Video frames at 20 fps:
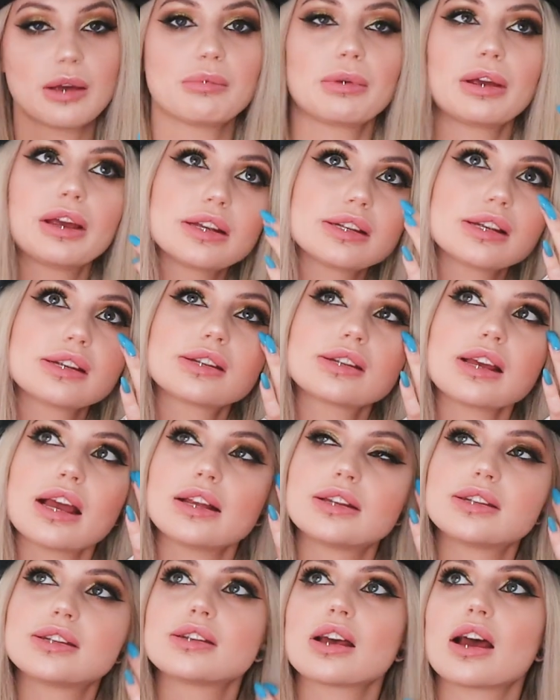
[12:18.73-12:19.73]
because
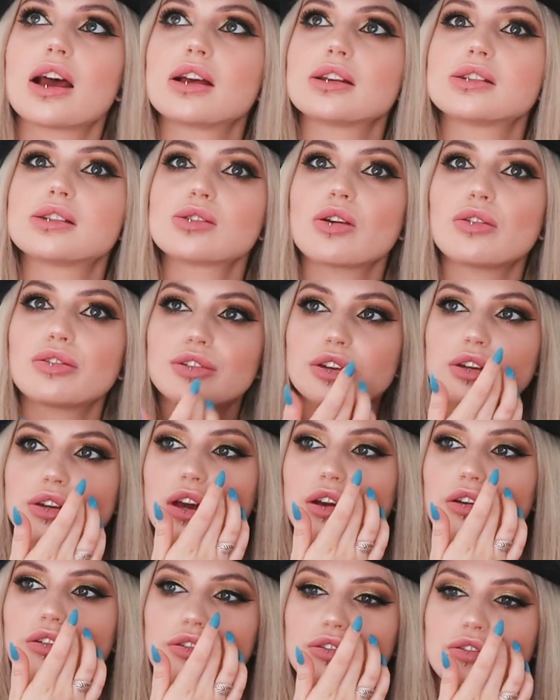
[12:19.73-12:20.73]
it's soft
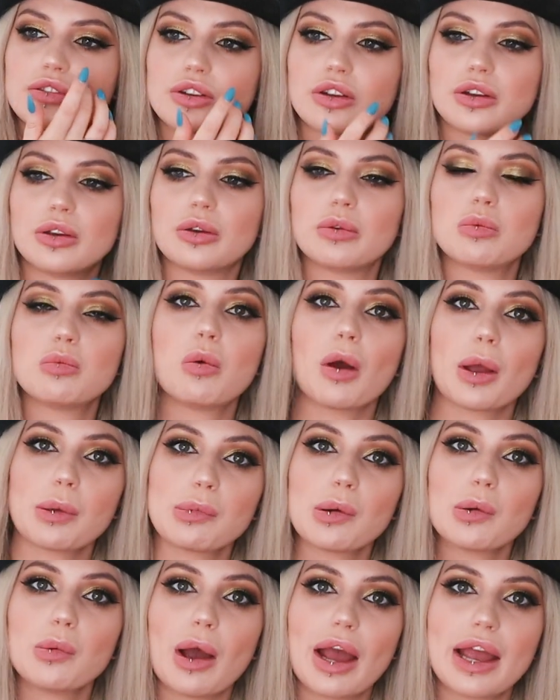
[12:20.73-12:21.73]
enough to
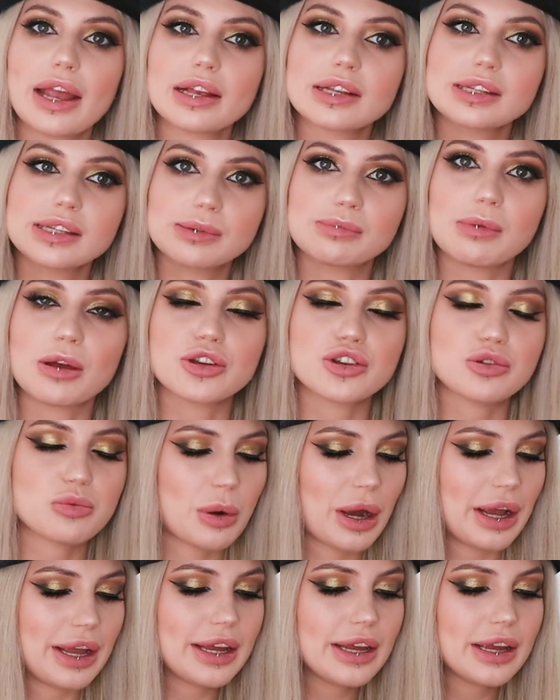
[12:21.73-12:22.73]
wipe away and smudge
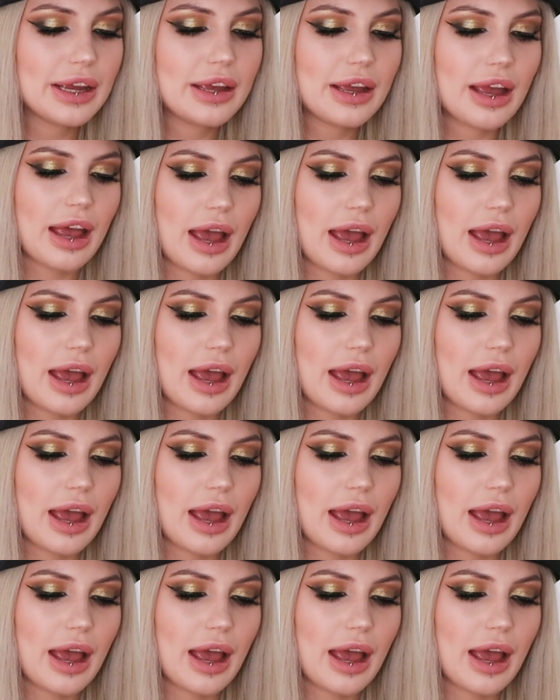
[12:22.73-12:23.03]
away